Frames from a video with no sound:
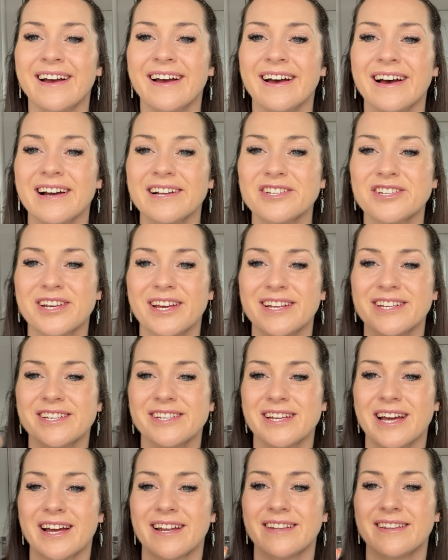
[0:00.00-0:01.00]
I changed
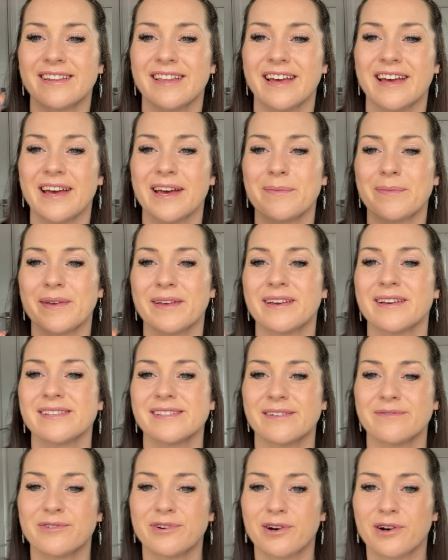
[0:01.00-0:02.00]
hand there because
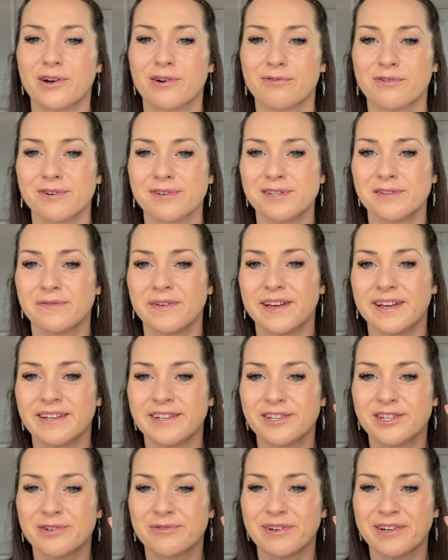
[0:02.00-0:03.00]
I've got a CrossFit
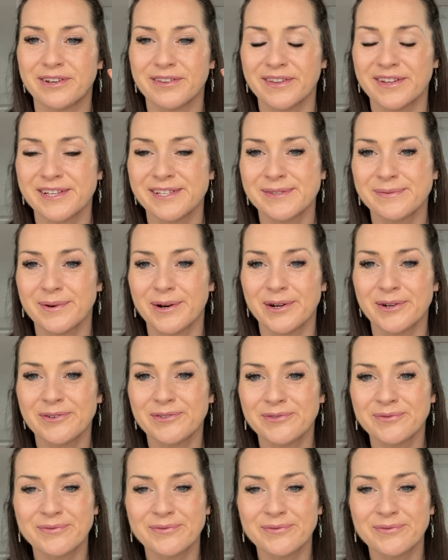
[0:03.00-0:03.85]
injury on this one.